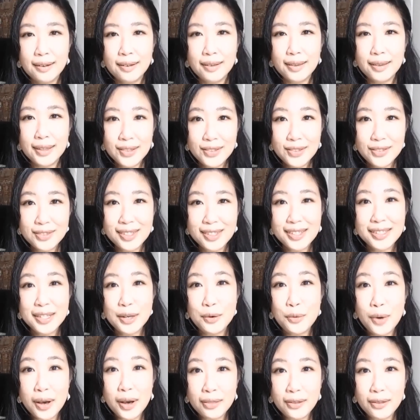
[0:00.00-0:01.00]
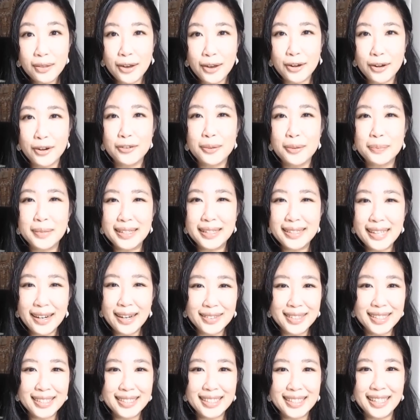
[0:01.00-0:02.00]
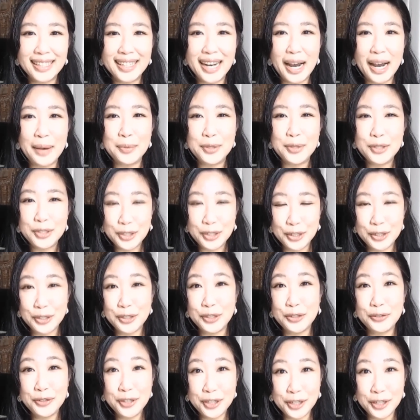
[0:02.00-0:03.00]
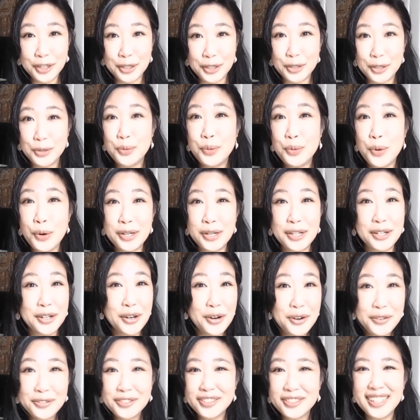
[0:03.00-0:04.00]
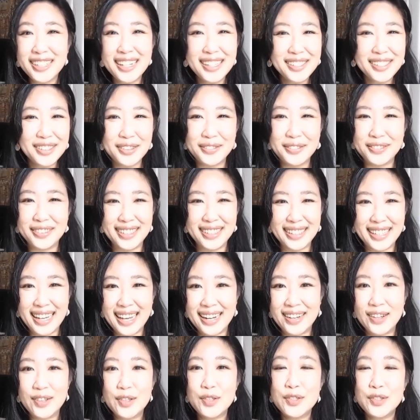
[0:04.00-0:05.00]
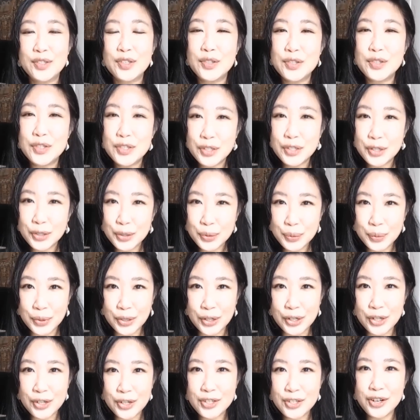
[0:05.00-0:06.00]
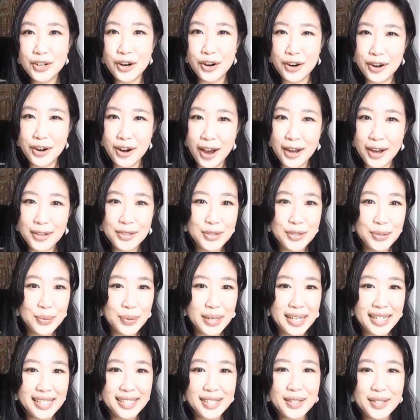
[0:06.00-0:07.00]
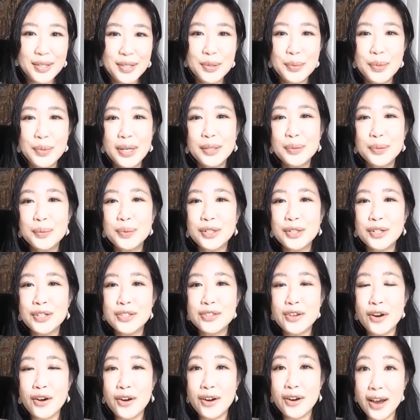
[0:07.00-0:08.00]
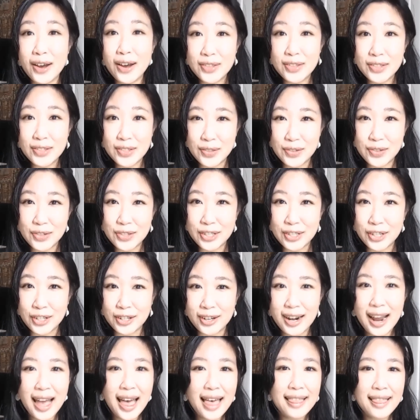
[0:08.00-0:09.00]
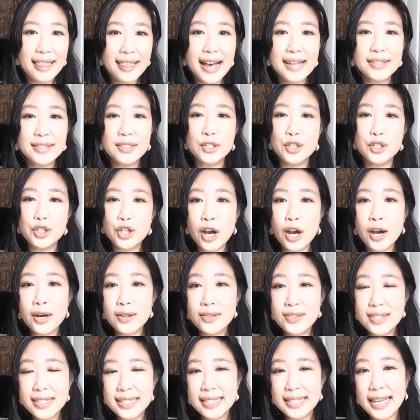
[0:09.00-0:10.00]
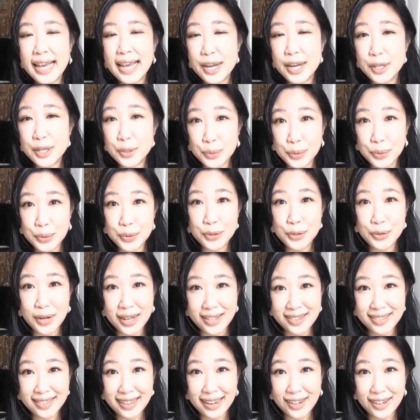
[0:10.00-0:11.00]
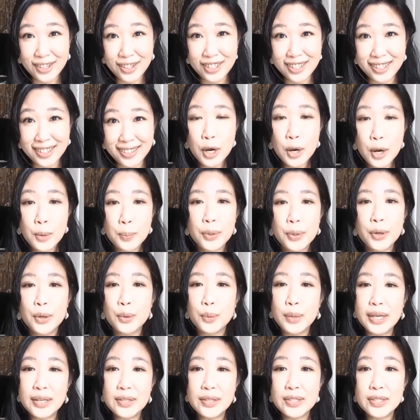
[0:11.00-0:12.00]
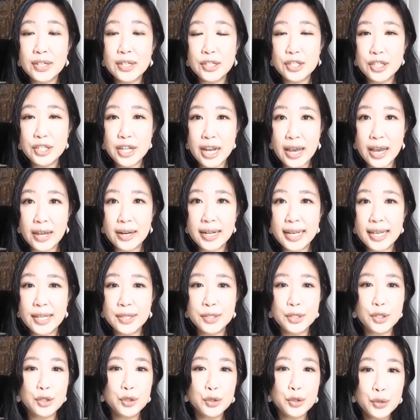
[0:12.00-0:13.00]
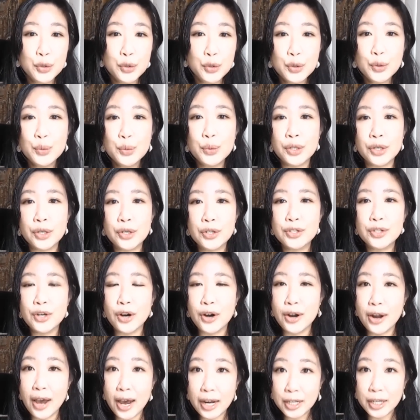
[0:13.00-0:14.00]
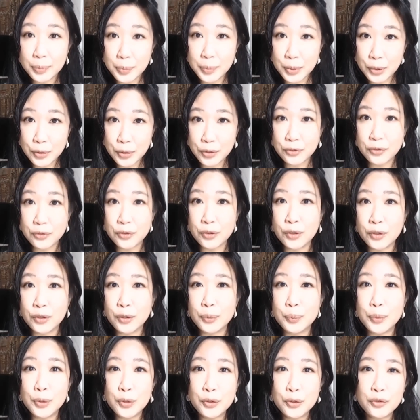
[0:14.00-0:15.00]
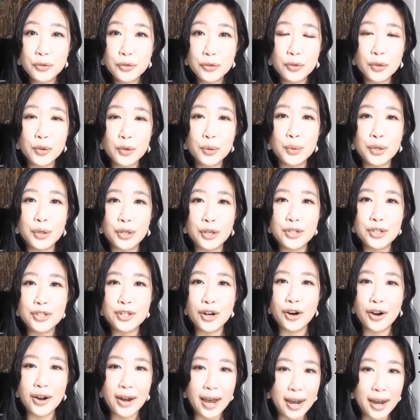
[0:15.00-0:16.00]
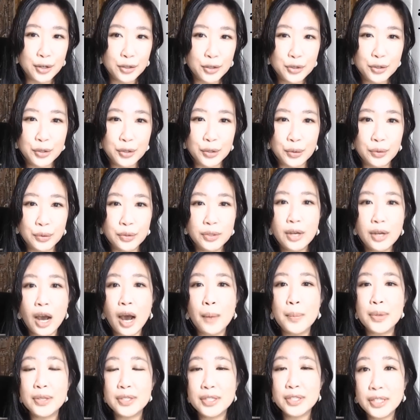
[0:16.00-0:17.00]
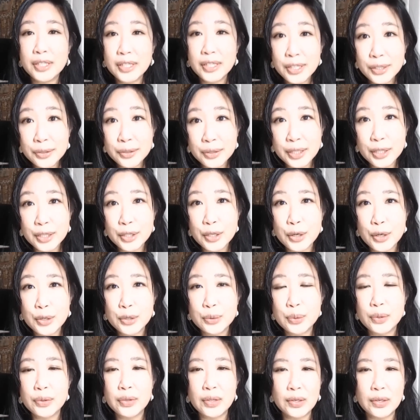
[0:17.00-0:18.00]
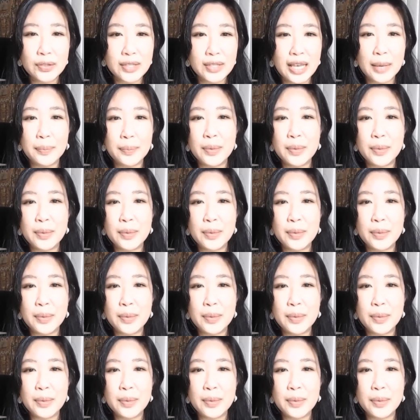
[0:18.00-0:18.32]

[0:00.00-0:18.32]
This is a one-liner from the Tao Te Ching I'm sure you've heard quoted over and over again. Sincere words are not sweet. Sweet words are not sincere. That's John C.H. Wu's translation. Per Wing-Tsit Chan, it's true words are not beautiful. Beautiful words are not true. Thomas Cleary goes with the same